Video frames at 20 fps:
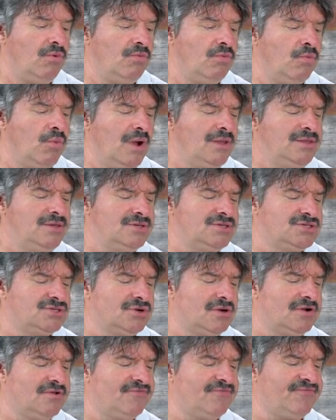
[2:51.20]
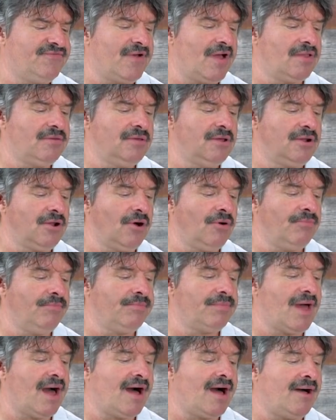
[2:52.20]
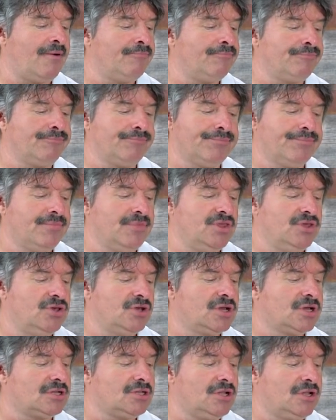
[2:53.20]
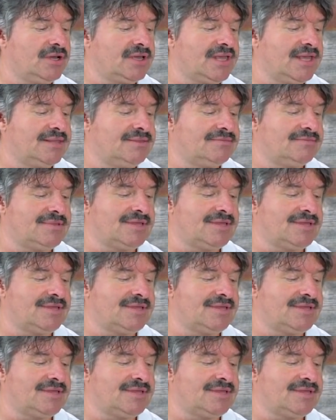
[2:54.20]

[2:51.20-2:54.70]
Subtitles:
when you sort of, you can look at,